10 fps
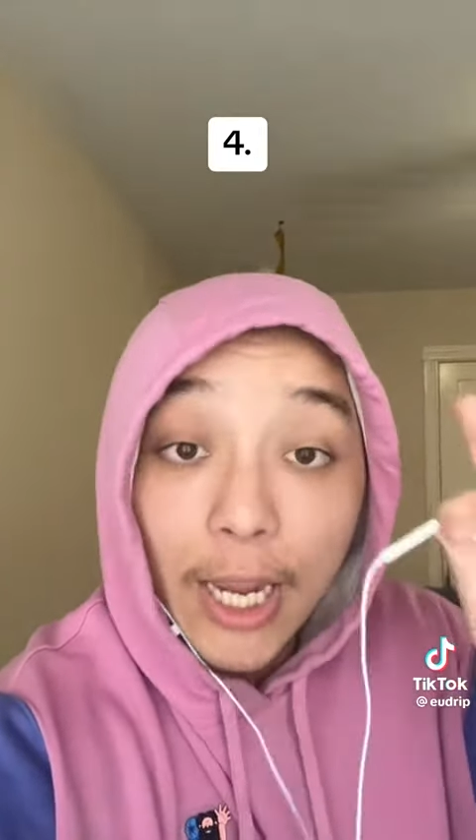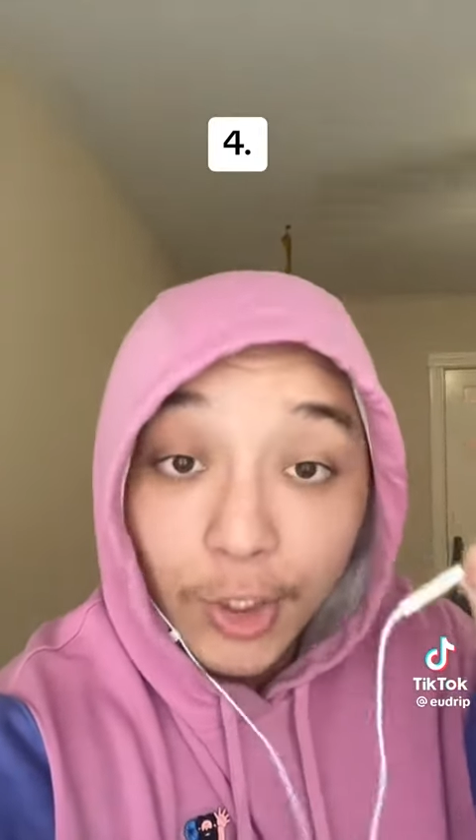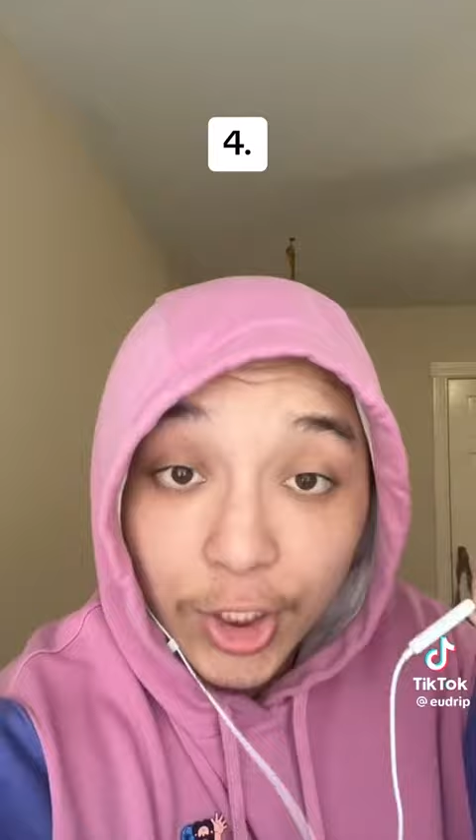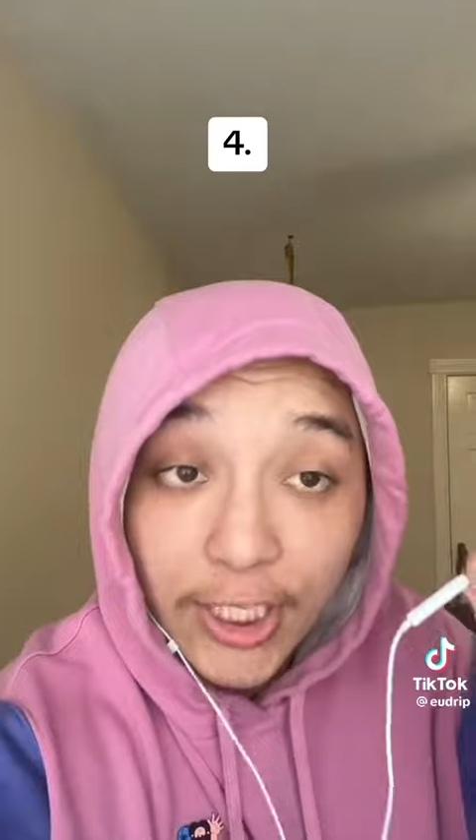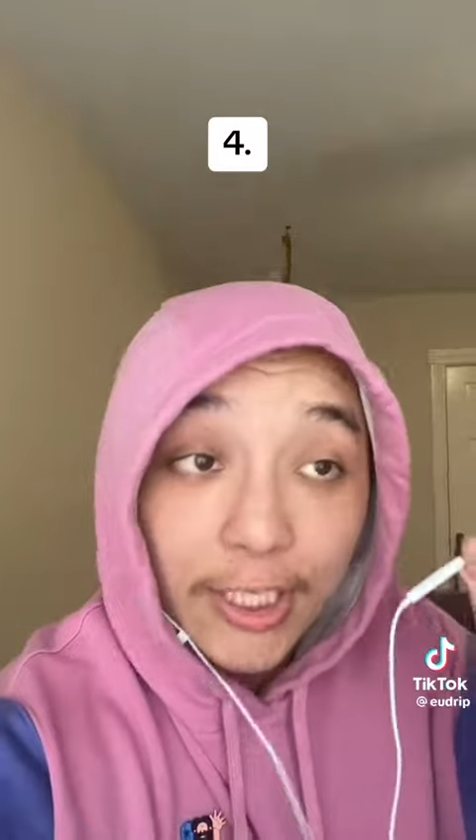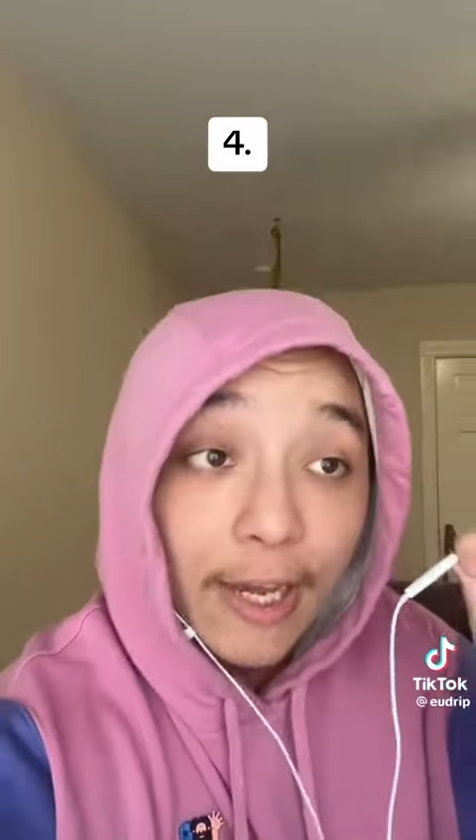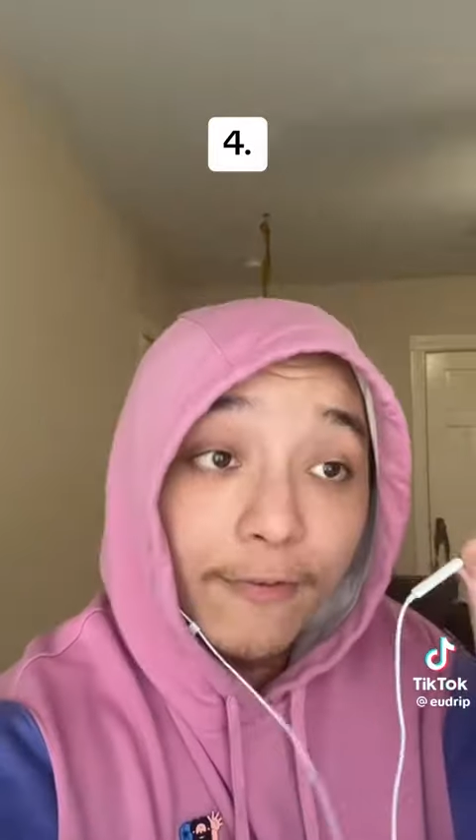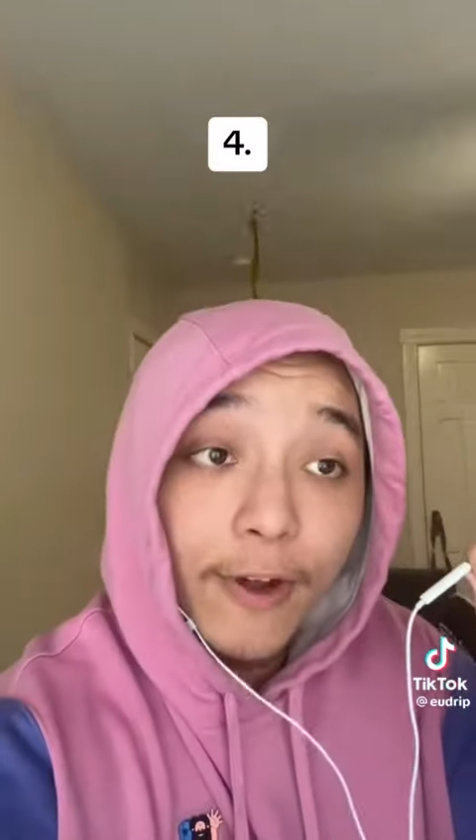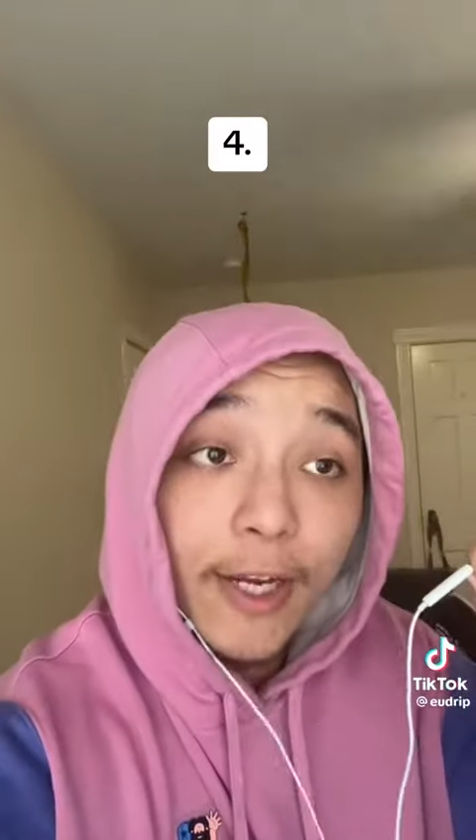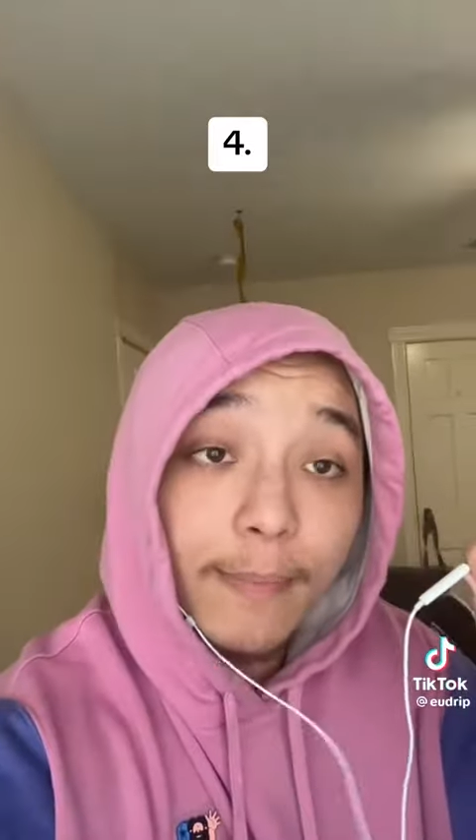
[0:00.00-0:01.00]
and she did get
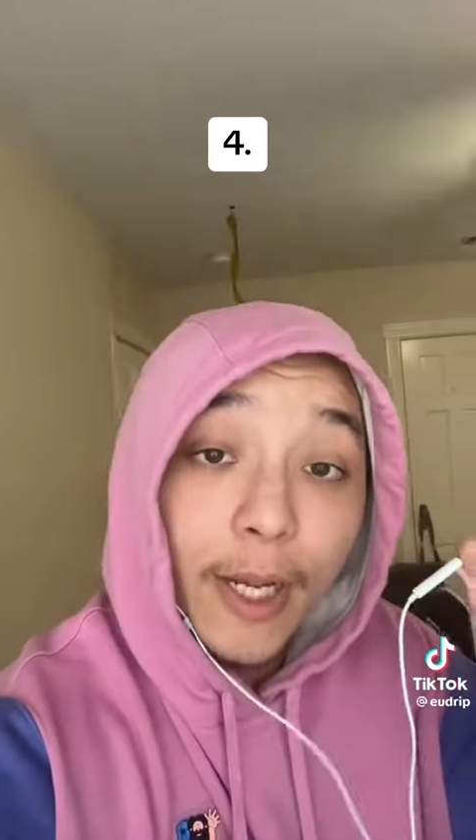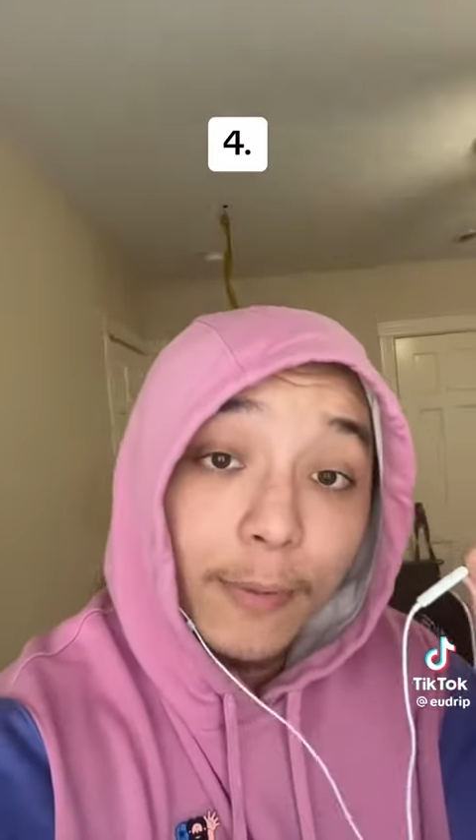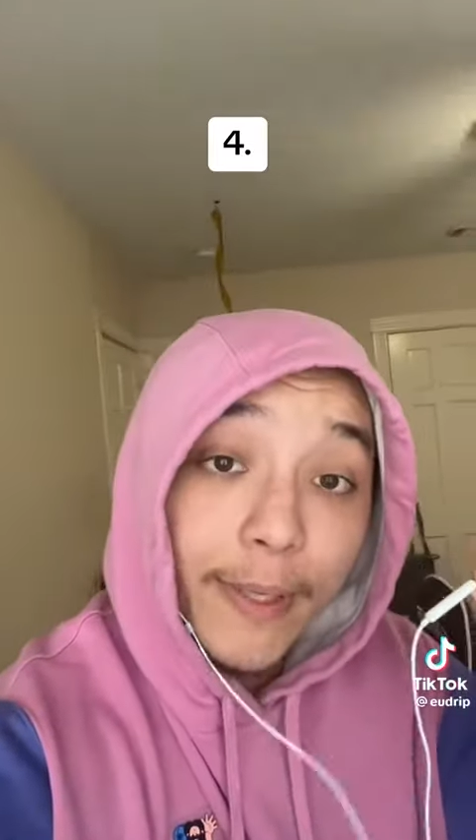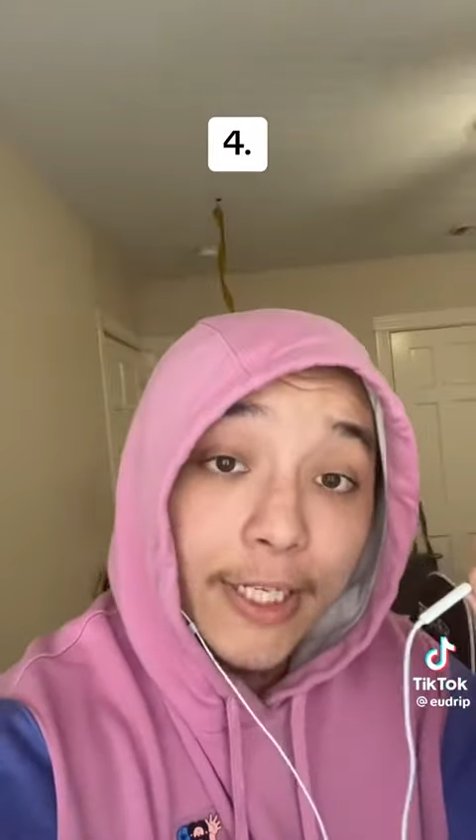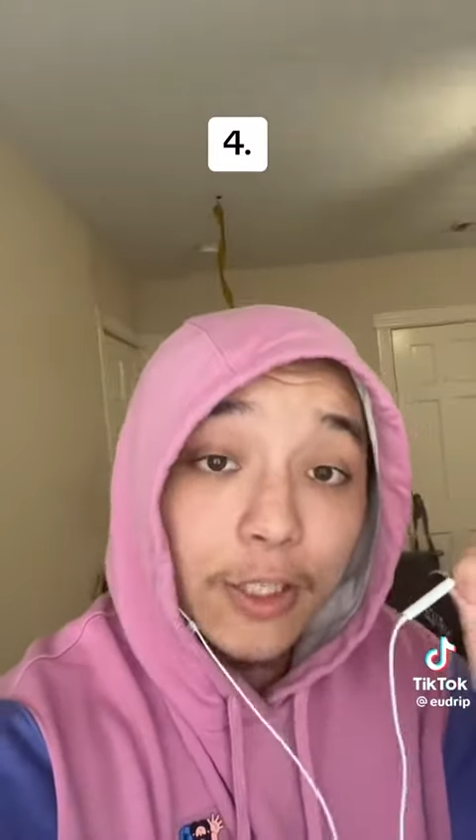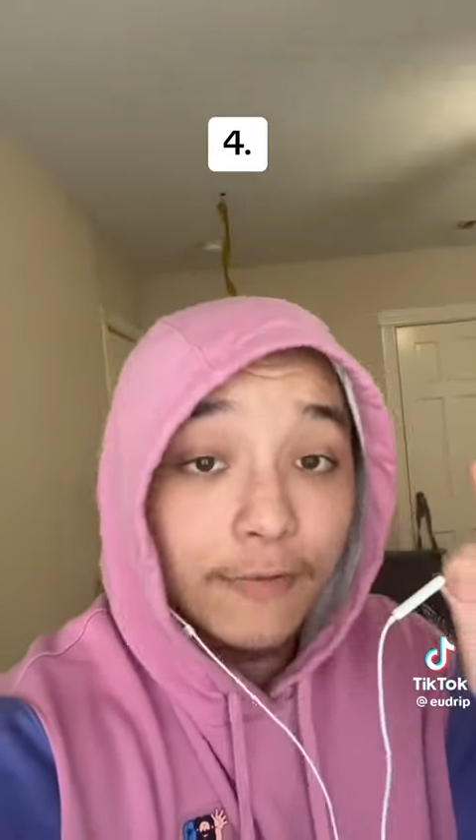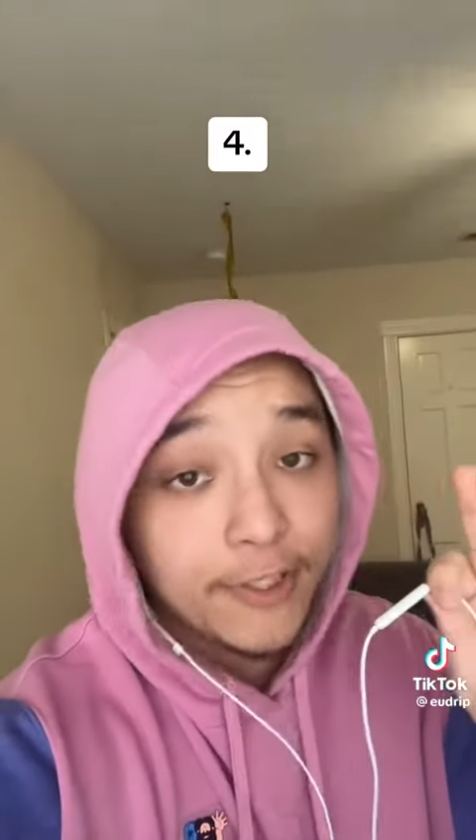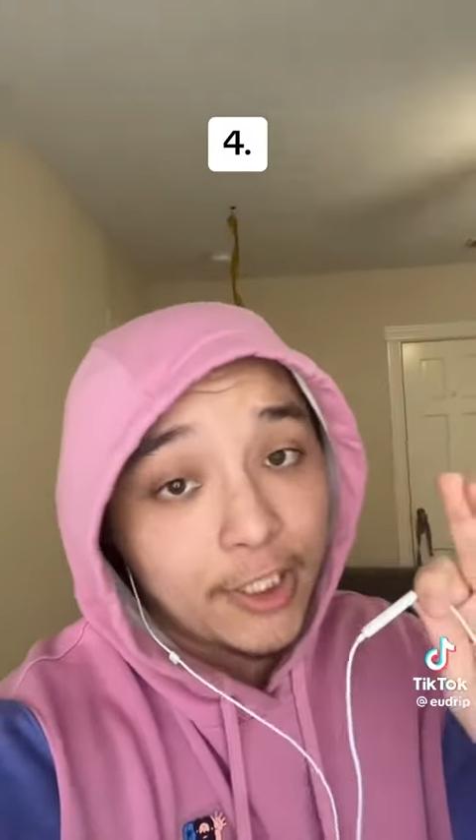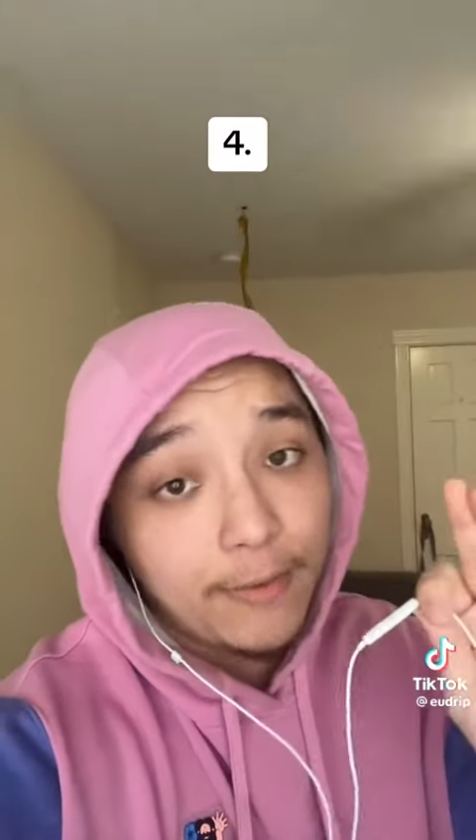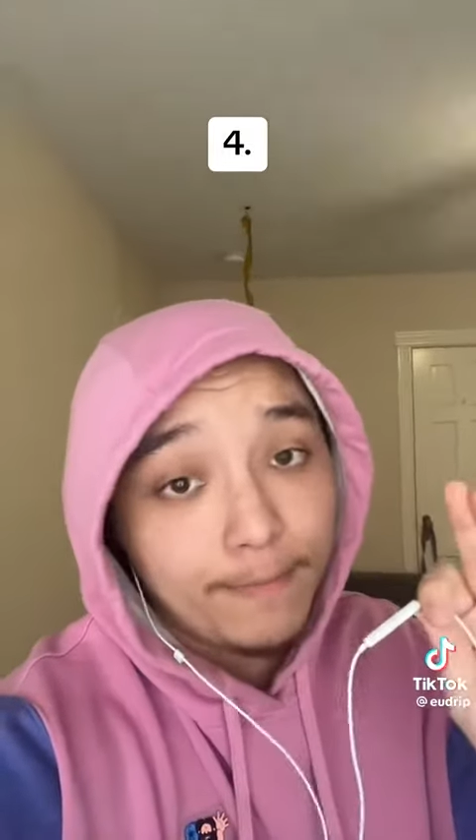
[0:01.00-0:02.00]
fined by a police
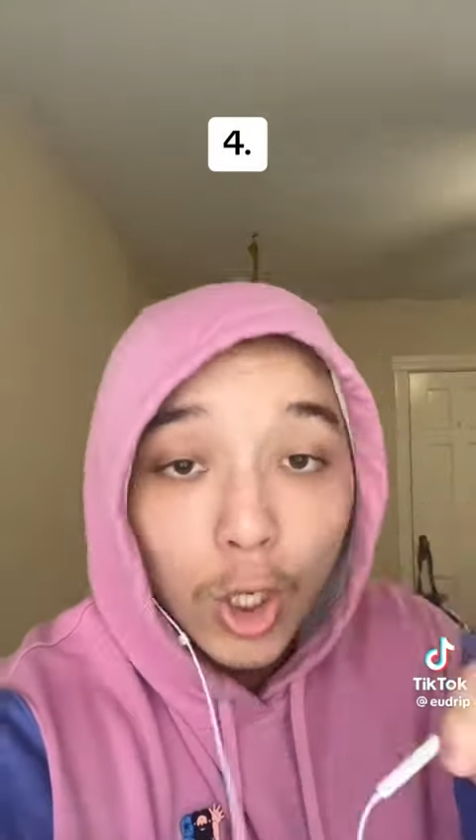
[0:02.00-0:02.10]
officer.